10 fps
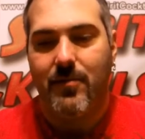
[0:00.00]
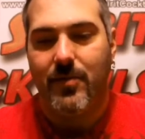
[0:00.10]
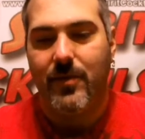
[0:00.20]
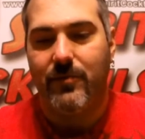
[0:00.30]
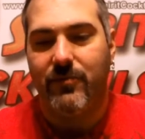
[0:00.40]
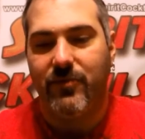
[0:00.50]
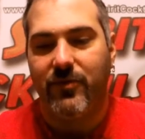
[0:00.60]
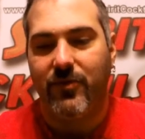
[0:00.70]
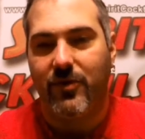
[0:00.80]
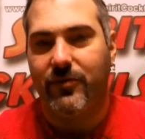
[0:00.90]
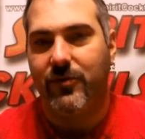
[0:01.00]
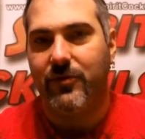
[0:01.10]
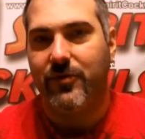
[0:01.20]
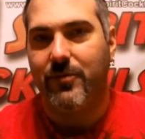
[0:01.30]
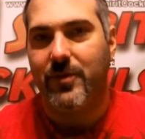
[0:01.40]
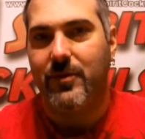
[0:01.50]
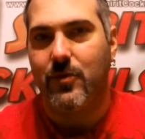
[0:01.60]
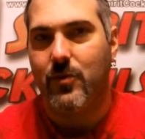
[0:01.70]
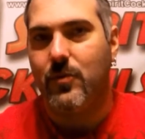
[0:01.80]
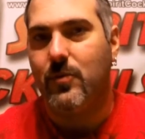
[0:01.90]
but she's also someone
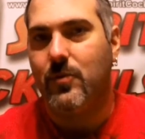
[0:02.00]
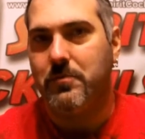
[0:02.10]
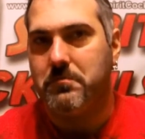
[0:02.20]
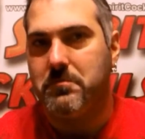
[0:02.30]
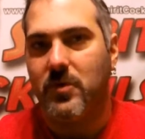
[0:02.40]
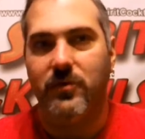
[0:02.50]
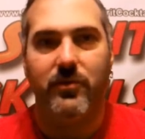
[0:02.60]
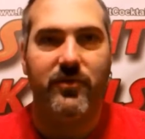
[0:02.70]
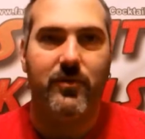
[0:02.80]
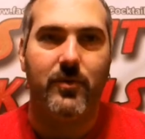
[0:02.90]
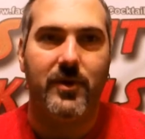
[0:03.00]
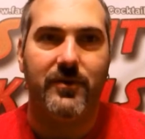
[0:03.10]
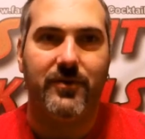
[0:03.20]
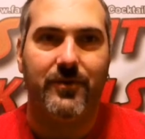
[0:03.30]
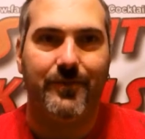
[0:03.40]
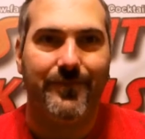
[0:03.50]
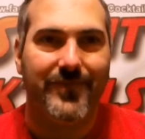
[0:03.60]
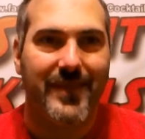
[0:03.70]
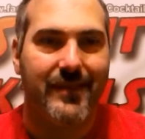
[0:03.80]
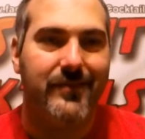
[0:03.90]
who knows what she wants,
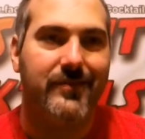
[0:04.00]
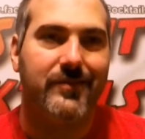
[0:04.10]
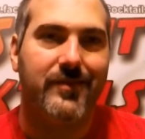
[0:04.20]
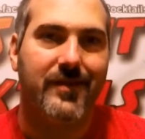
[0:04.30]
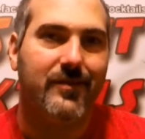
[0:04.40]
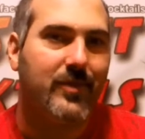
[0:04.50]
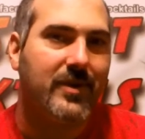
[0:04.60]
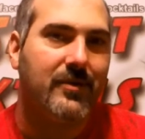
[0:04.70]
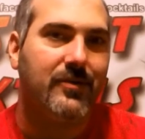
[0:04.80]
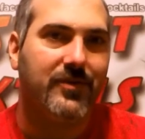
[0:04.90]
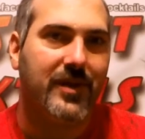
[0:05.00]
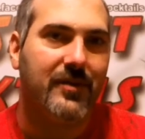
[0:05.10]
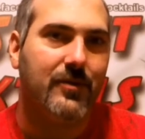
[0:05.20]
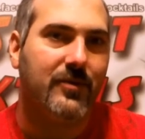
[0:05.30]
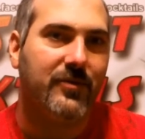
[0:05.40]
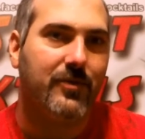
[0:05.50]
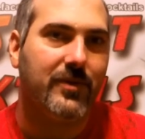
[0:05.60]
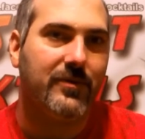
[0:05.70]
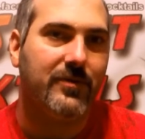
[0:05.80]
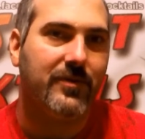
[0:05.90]
You know, sometimes might not always get her what she
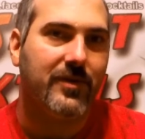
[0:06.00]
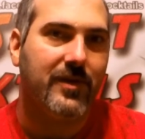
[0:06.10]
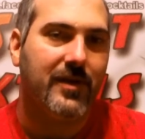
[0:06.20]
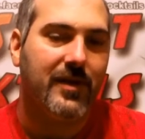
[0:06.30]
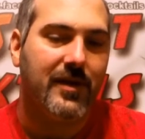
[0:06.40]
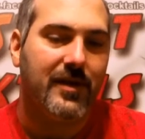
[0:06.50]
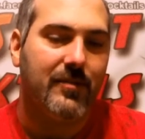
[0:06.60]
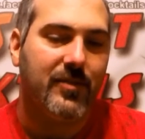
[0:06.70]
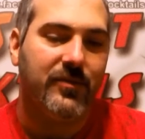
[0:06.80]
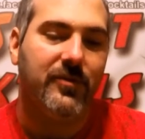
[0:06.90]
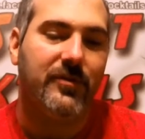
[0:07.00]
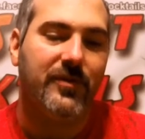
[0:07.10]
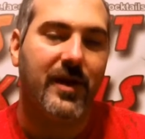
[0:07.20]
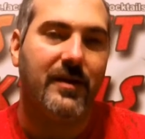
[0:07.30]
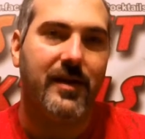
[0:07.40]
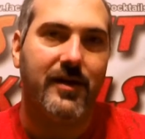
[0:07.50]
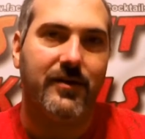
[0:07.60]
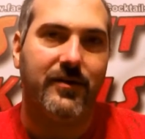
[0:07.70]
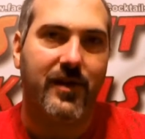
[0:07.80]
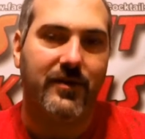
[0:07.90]
wants. But I'll show you exactly how
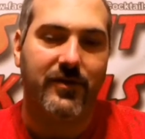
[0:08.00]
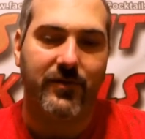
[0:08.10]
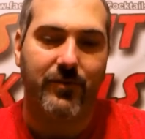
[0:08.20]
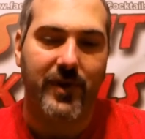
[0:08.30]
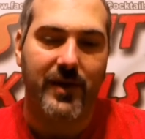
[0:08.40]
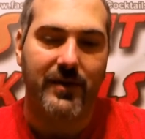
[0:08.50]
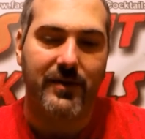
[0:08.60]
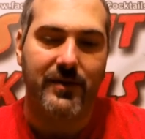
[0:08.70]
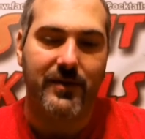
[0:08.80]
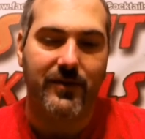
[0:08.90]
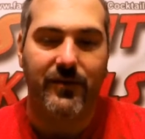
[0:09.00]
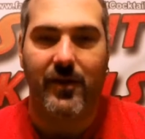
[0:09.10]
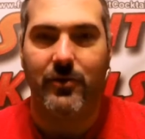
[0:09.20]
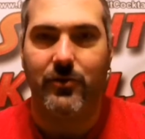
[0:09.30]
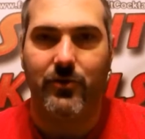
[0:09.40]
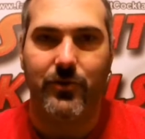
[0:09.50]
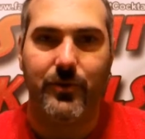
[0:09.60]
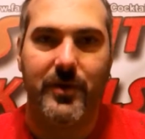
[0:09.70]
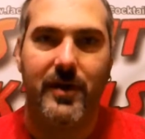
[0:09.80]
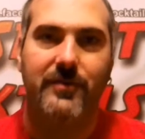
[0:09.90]
this cocktail is made. This is Eleanor
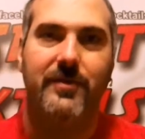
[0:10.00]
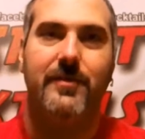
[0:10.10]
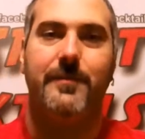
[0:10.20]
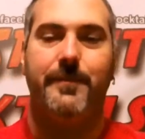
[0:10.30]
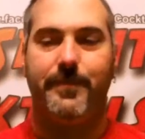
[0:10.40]
Guthrie cocktail.